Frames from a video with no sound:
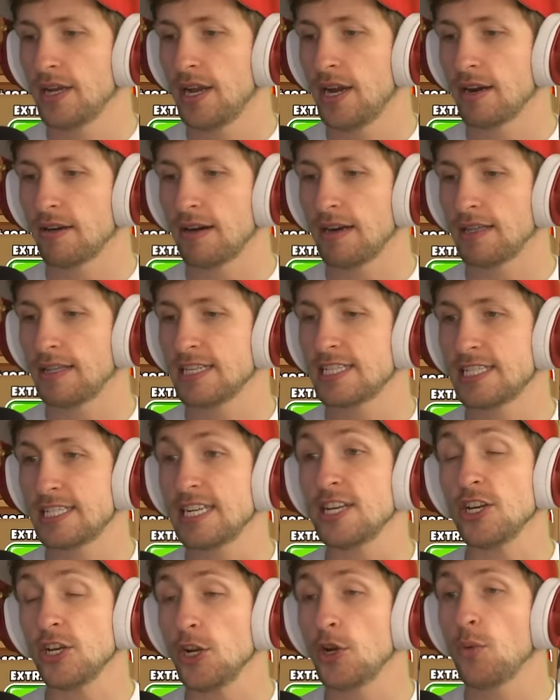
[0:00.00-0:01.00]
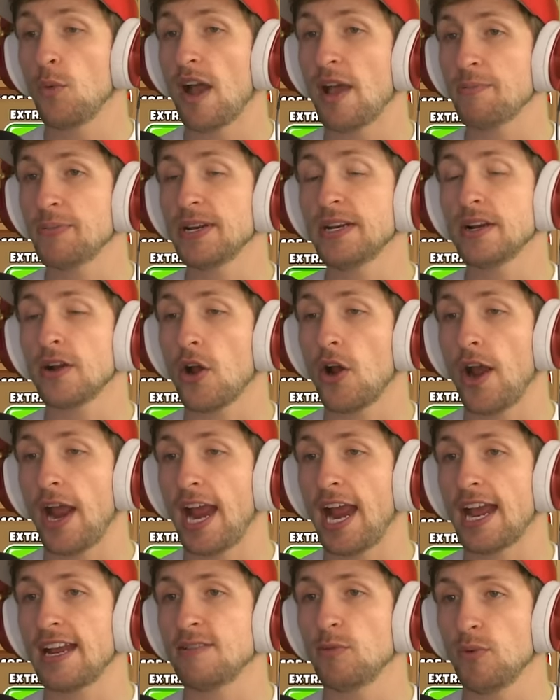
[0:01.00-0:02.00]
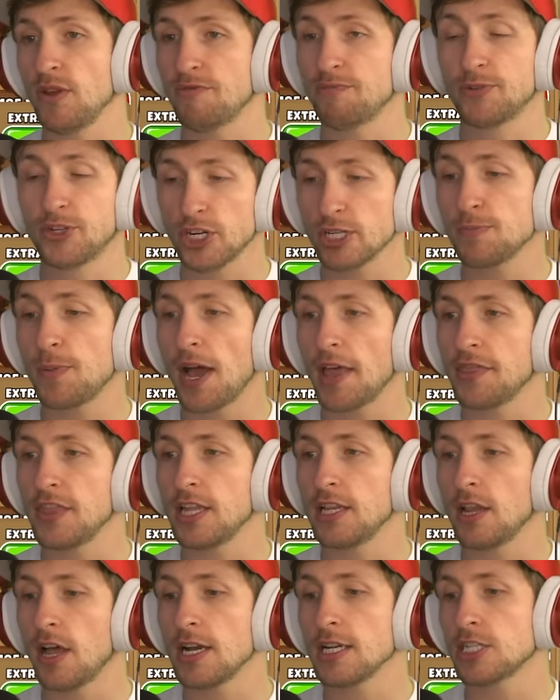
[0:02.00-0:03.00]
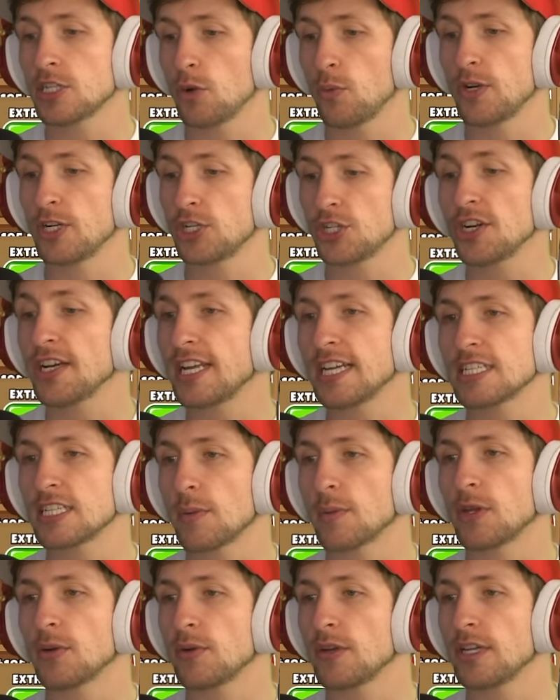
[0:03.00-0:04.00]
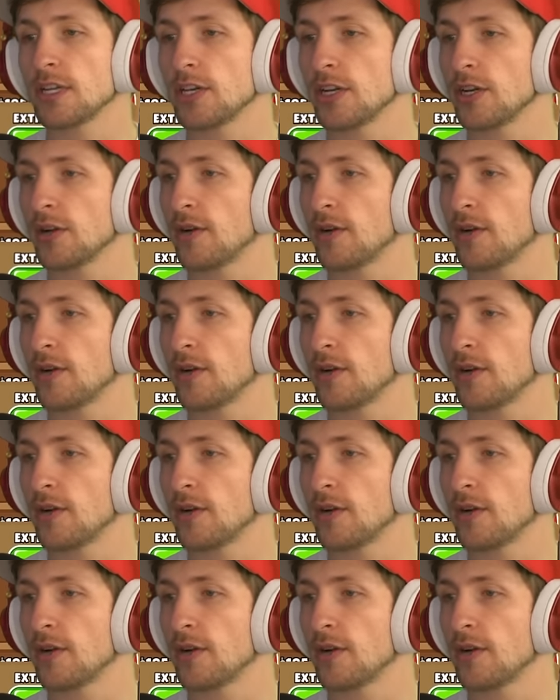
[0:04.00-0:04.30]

All right, let's see. New weapon. And we just bought the luck, so we should get something really good,